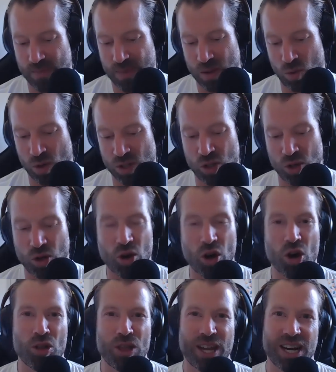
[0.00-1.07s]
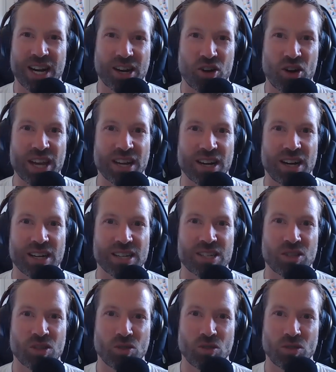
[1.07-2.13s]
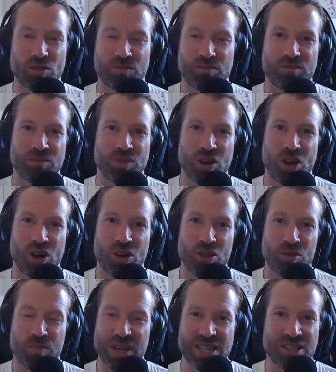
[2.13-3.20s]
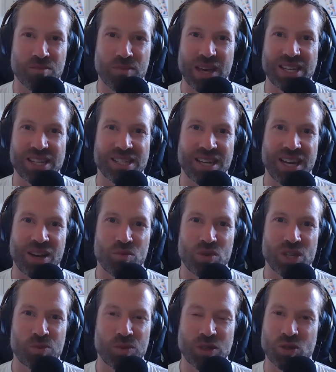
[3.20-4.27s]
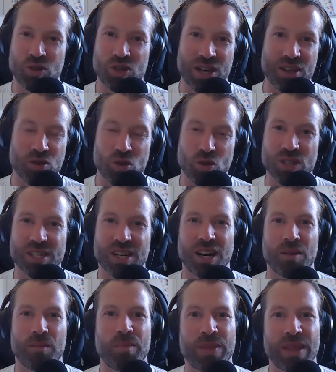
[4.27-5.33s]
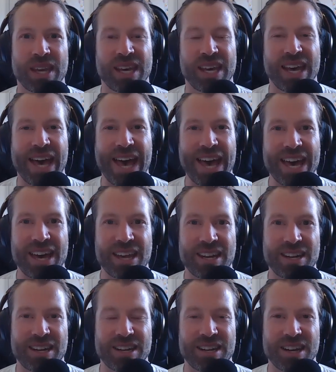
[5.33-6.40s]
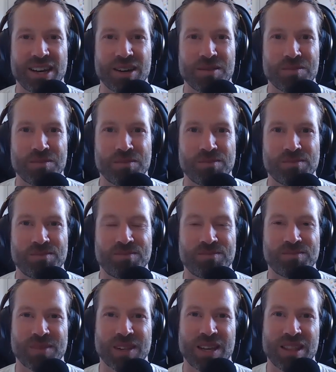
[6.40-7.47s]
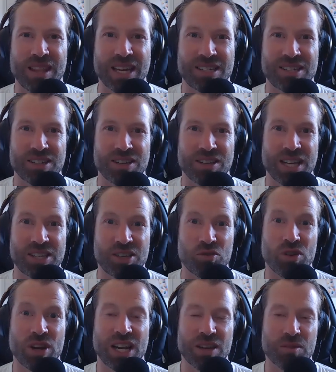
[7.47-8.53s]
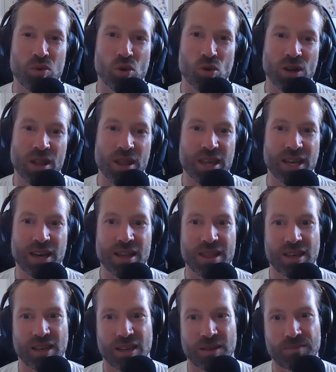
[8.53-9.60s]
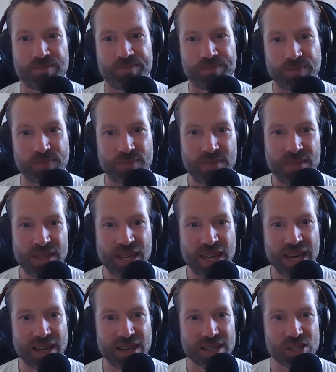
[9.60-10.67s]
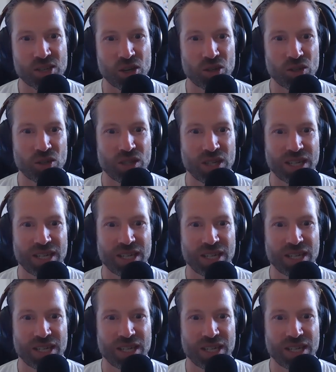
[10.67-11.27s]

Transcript: want you to know that like Craig and I are still are the best of mates and we speak to each other all the time. And um, that's a, that's a really important thing, I think. Uh, so